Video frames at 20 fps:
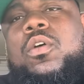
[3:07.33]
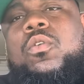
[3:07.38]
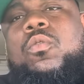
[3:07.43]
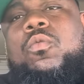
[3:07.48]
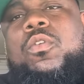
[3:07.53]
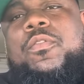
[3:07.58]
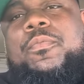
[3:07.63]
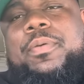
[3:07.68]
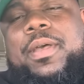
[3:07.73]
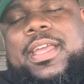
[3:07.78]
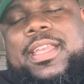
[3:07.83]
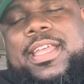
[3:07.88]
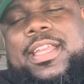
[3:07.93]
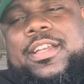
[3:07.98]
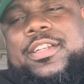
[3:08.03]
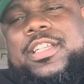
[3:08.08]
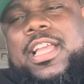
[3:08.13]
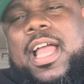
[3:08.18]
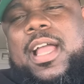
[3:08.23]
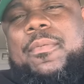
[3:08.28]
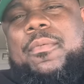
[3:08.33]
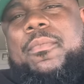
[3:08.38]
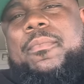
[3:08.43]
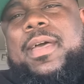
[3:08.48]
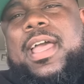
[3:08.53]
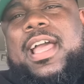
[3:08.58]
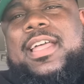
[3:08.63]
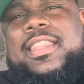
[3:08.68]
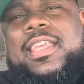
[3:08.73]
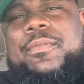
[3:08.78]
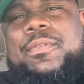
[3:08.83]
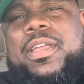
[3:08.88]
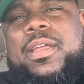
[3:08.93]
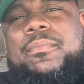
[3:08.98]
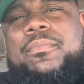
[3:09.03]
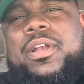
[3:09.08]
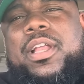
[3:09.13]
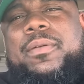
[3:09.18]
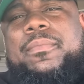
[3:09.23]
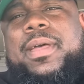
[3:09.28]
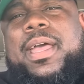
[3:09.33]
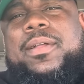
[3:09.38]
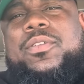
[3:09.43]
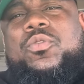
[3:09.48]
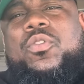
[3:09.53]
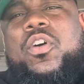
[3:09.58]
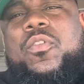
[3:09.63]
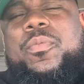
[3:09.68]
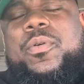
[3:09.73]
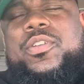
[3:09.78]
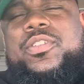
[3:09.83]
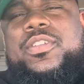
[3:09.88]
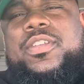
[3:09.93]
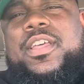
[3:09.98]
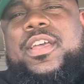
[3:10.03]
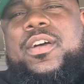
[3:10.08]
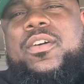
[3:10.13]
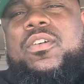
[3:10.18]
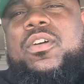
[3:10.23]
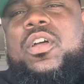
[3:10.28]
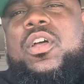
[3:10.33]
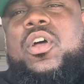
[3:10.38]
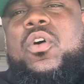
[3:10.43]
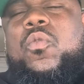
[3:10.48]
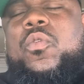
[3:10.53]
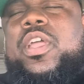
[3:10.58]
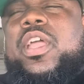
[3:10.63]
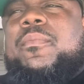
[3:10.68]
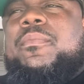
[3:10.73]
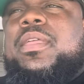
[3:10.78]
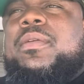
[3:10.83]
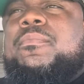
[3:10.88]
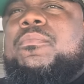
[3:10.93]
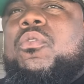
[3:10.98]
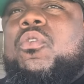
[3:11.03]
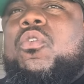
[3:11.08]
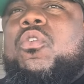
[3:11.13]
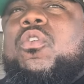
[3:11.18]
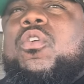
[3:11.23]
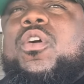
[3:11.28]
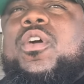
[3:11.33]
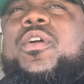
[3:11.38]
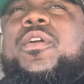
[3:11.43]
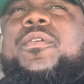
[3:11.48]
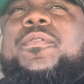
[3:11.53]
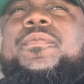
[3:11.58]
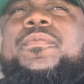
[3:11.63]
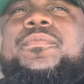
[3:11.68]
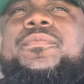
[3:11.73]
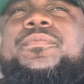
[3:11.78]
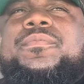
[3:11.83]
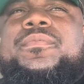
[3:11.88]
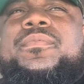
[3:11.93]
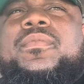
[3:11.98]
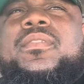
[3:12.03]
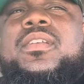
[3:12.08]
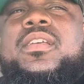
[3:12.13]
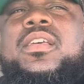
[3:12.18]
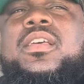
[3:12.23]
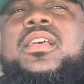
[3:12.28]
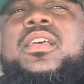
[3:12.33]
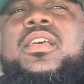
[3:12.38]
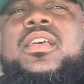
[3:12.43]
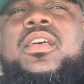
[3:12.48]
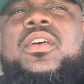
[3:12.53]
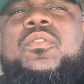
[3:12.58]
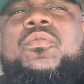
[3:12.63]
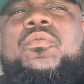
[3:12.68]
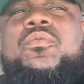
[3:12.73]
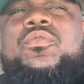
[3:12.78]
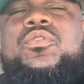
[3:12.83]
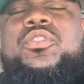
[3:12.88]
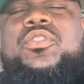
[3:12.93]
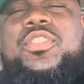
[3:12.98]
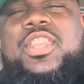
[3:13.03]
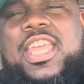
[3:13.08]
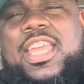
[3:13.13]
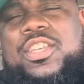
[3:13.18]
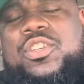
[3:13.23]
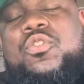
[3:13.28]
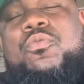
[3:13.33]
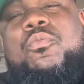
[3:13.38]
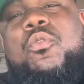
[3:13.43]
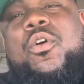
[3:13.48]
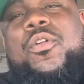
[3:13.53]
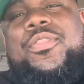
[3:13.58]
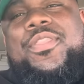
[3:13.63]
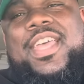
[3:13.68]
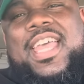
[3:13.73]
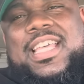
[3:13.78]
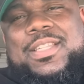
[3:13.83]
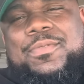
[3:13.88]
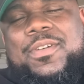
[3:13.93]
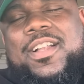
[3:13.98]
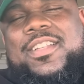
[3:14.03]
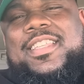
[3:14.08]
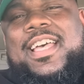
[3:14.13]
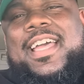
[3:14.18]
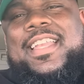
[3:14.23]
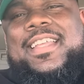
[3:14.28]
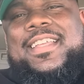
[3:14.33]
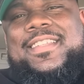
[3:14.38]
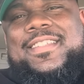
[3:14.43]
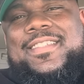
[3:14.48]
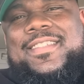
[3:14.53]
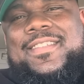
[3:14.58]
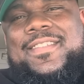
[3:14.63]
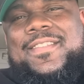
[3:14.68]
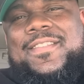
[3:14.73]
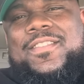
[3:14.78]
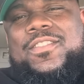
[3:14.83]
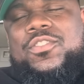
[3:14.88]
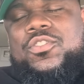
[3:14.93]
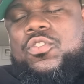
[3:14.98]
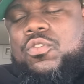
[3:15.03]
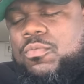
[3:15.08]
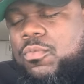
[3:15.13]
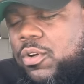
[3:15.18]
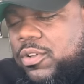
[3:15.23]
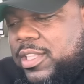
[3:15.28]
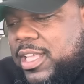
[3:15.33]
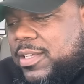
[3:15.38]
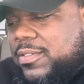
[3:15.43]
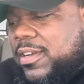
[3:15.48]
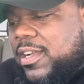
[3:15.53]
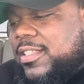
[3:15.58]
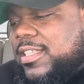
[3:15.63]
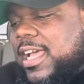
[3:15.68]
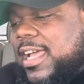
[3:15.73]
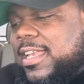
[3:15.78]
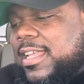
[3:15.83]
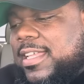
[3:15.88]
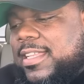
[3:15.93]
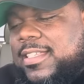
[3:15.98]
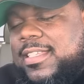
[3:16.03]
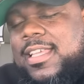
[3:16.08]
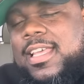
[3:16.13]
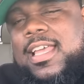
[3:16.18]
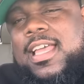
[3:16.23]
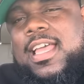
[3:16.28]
with Peyton Hendershot coming back, I think we can bring back 12 personnel. We could be more, do more things with our tight ends. Do more things with our tight ends.